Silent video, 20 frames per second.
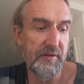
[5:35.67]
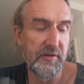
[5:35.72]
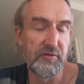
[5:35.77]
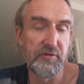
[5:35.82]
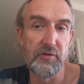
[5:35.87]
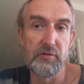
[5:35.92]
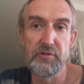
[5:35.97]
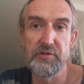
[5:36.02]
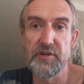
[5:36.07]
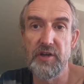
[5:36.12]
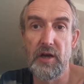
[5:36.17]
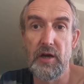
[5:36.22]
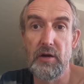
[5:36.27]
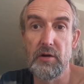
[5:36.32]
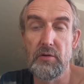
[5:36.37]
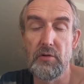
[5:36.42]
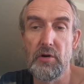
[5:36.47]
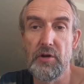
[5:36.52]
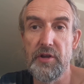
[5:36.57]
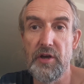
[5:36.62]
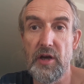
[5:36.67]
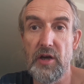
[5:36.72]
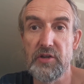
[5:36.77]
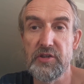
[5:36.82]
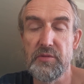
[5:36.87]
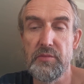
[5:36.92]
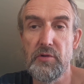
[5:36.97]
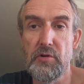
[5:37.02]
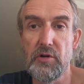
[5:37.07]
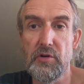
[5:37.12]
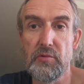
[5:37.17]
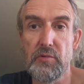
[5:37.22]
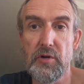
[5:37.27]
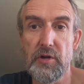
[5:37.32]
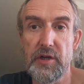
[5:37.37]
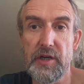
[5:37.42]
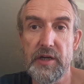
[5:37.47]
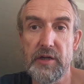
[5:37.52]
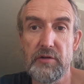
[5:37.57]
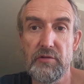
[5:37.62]
There's also other smaller
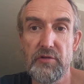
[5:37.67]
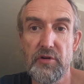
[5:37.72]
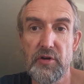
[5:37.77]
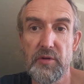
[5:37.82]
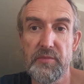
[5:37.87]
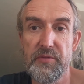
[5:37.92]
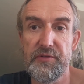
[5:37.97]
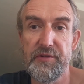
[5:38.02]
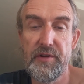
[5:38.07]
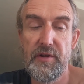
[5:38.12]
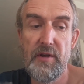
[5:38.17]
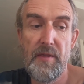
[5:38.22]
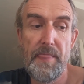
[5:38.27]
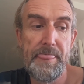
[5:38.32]
working groups